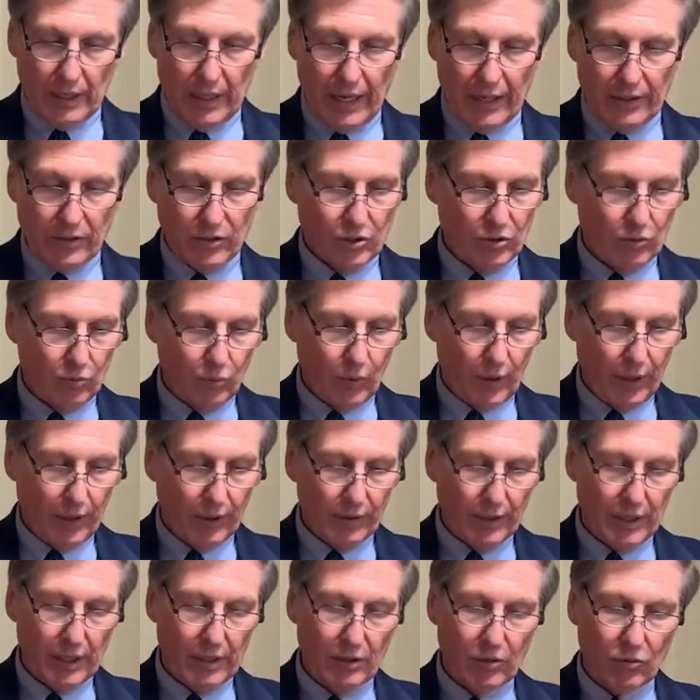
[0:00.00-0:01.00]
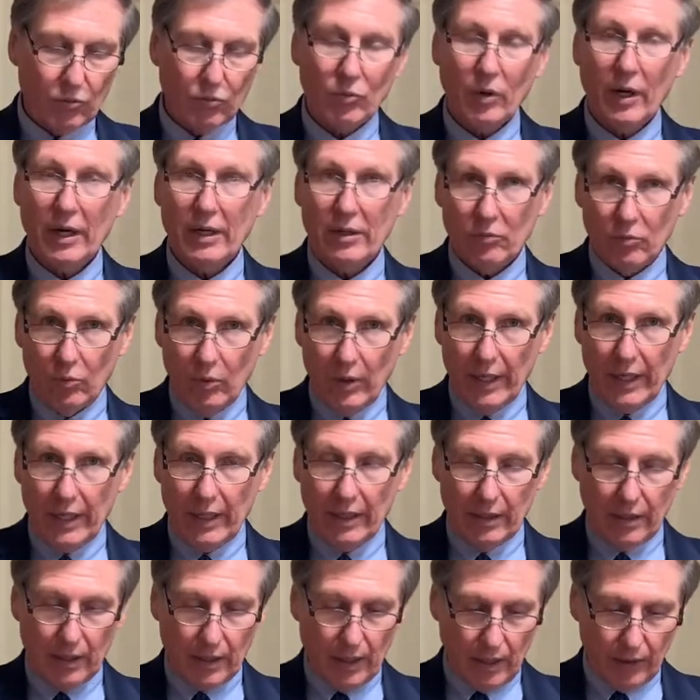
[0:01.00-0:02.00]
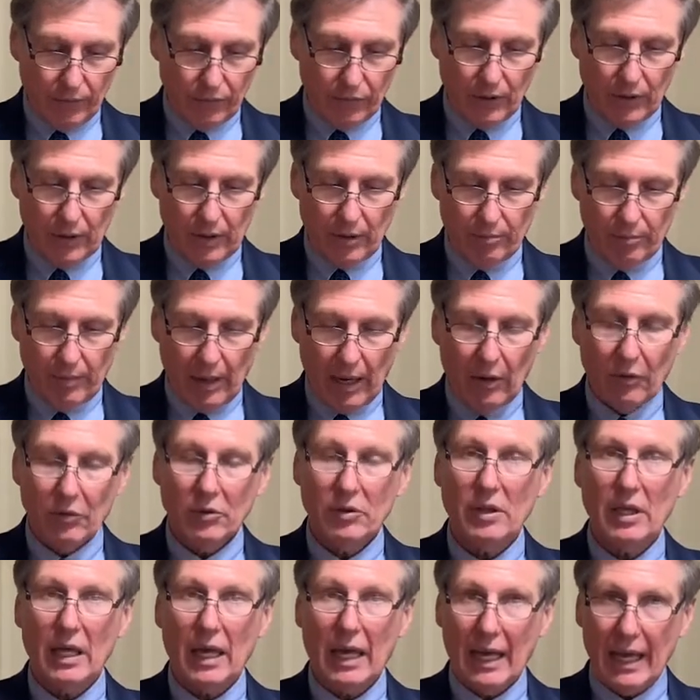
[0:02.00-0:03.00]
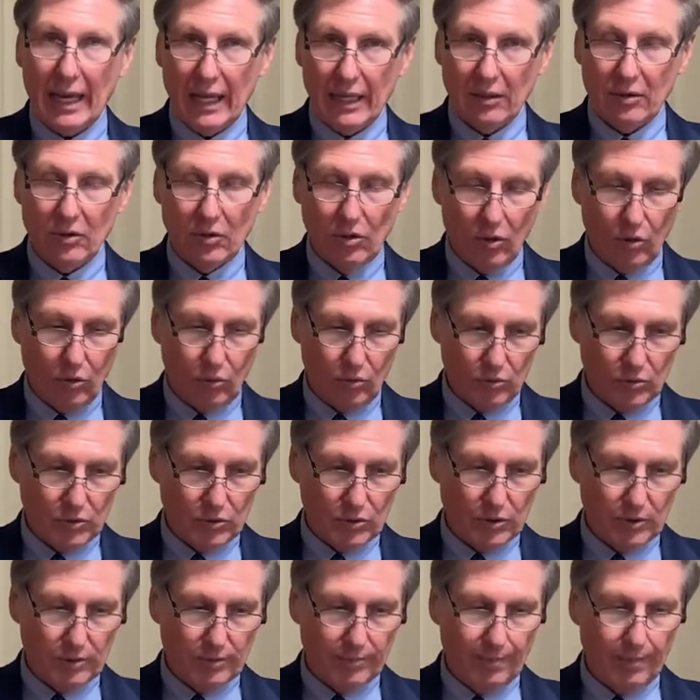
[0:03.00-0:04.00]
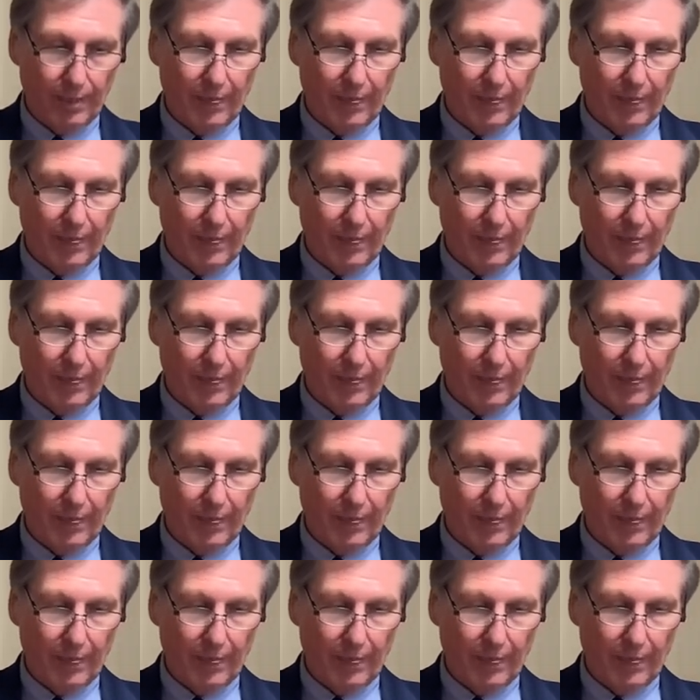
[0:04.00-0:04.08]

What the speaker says: and to wear it in the right way, covering the mouth and nose,